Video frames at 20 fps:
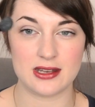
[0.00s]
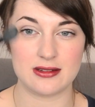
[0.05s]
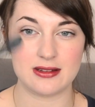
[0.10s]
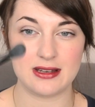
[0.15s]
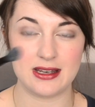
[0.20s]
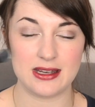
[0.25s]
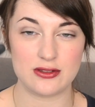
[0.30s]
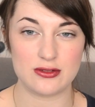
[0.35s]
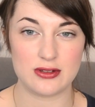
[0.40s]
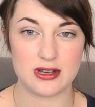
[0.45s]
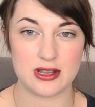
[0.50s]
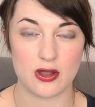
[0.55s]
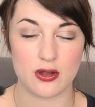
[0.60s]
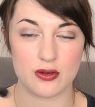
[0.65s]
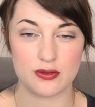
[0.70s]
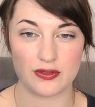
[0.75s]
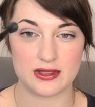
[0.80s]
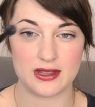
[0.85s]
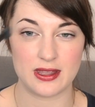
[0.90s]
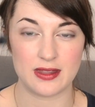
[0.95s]
literally
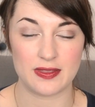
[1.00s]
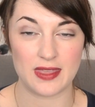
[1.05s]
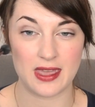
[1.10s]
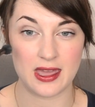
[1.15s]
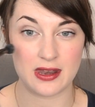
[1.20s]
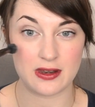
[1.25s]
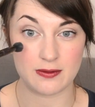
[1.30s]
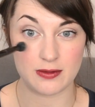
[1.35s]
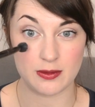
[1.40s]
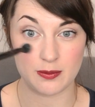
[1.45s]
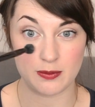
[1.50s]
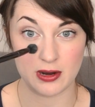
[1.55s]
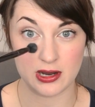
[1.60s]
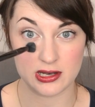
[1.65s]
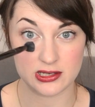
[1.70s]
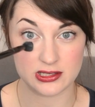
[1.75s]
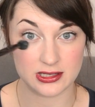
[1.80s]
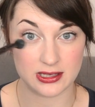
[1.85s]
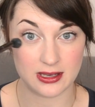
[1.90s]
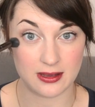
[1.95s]
hold at the end of the
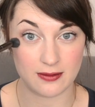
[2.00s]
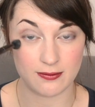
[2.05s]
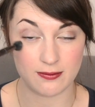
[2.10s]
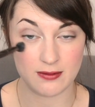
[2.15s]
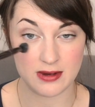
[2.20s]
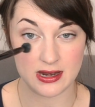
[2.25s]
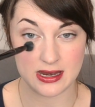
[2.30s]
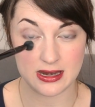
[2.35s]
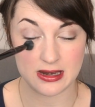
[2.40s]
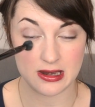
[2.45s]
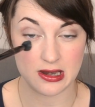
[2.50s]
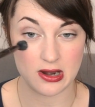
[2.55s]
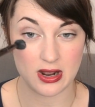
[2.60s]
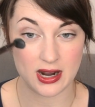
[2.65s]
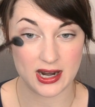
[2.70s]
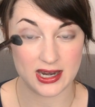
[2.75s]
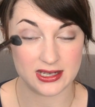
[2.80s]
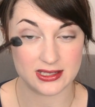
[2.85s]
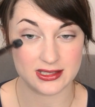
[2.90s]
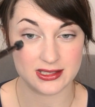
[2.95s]
brush to give a really
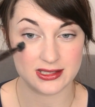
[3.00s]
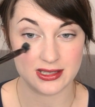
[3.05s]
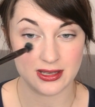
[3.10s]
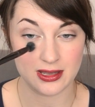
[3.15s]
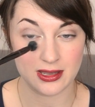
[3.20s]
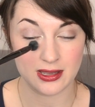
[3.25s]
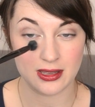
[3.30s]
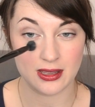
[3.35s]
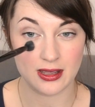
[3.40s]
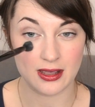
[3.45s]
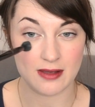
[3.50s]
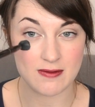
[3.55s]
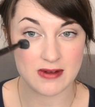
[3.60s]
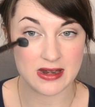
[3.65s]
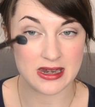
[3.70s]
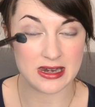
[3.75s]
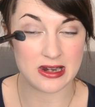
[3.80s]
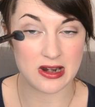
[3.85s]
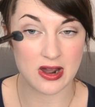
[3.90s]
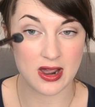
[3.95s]

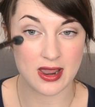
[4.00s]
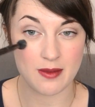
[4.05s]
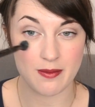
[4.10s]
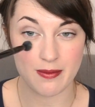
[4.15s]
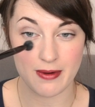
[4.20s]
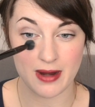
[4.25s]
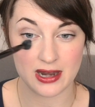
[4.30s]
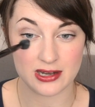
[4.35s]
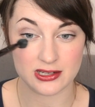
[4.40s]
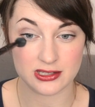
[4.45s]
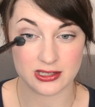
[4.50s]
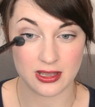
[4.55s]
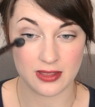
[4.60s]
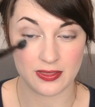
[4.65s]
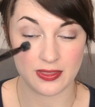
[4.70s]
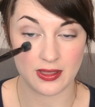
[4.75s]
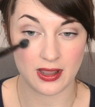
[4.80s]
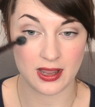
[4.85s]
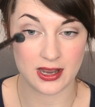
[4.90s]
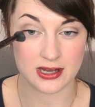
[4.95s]
light pressure
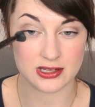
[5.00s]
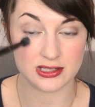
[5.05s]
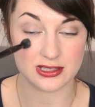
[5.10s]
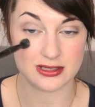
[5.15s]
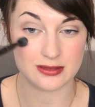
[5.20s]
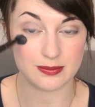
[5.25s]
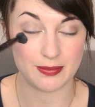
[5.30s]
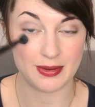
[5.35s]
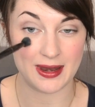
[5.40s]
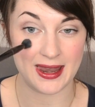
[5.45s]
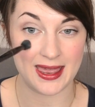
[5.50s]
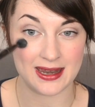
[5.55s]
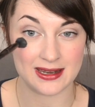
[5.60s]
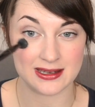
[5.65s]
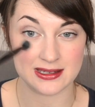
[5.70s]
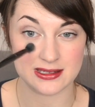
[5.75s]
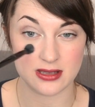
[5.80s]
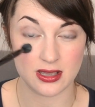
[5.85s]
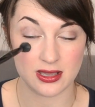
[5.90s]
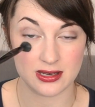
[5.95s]
that I just
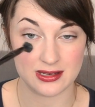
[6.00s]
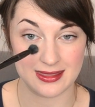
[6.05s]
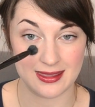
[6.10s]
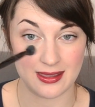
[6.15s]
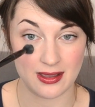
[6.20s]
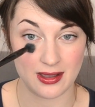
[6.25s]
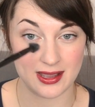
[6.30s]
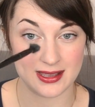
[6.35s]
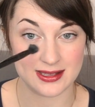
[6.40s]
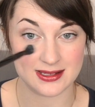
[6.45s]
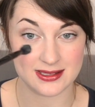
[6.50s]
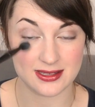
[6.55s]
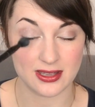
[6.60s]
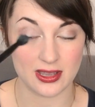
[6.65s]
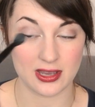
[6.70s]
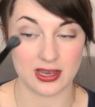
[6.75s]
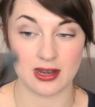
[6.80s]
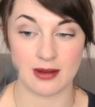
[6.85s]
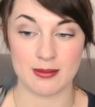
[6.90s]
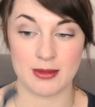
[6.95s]
blend under the eye in
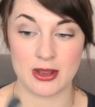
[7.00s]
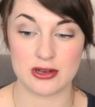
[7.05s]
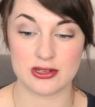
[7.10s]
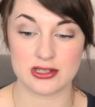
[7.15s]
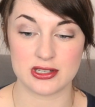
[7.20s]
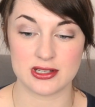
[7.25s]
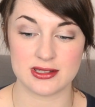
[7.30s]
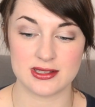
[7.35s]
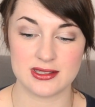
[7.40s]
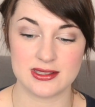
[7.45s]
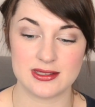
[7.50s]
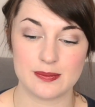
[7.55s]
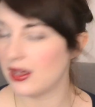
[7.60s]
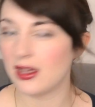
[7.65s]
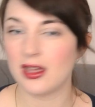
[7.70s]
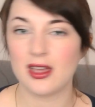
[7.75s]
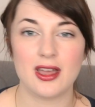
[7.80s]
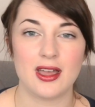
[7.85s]
circular motions.